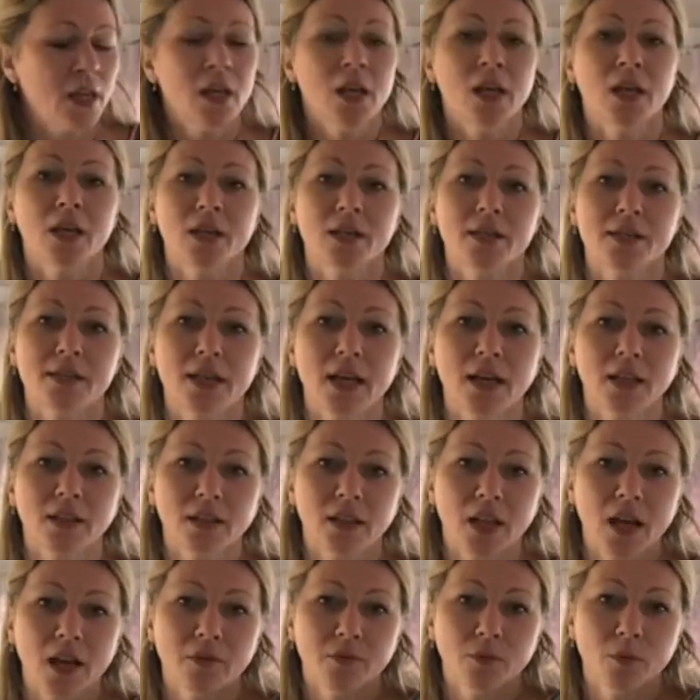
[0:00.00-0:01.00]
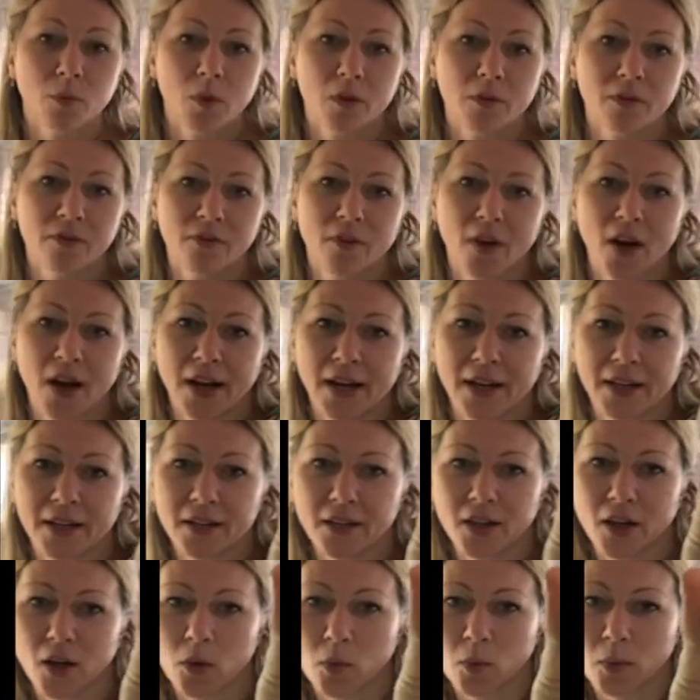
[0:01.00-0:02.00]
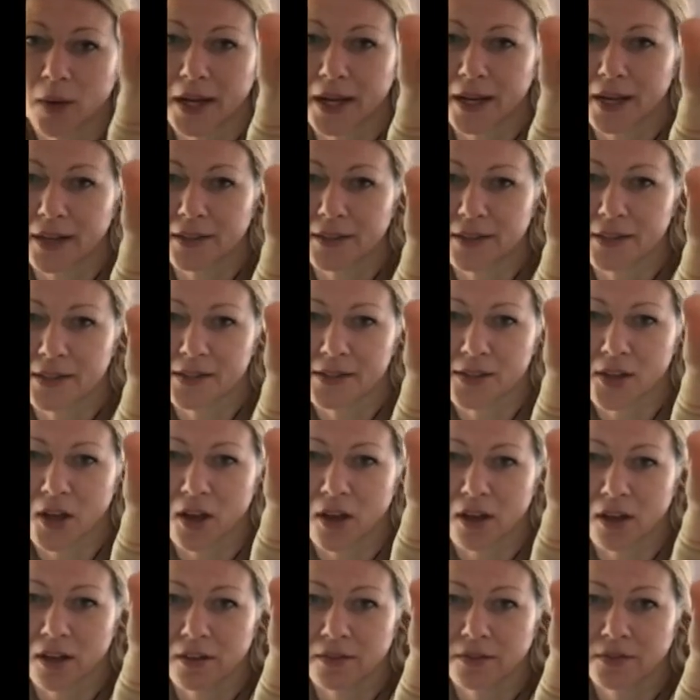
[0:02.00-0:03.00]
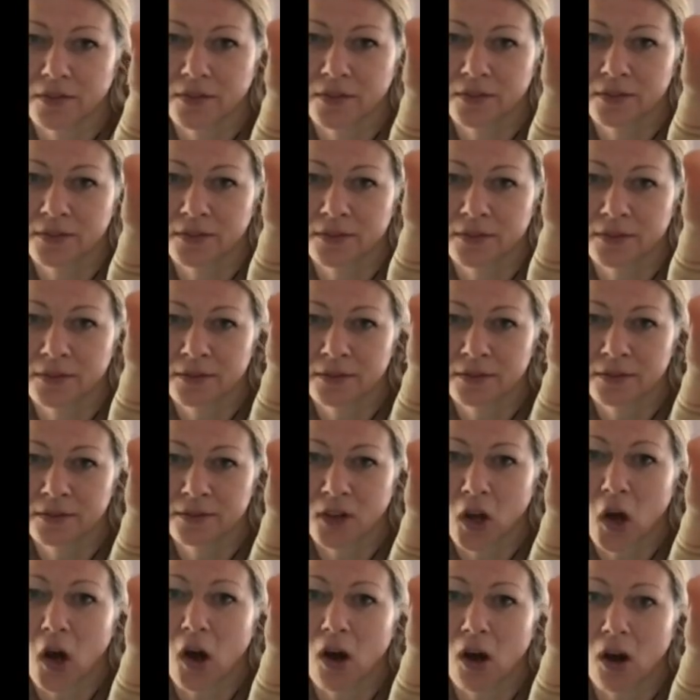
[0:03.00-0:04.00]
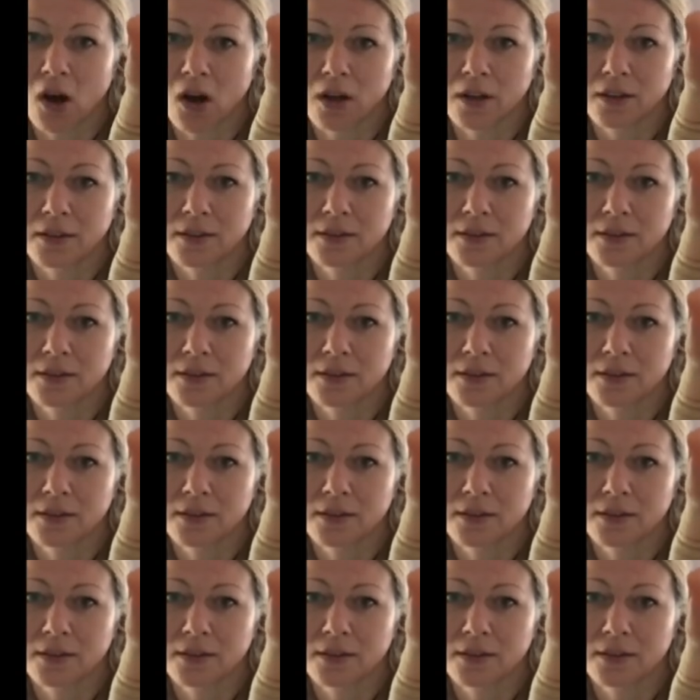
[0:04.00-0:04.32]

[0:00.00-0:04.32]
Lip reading: is that love will find a way to solve all.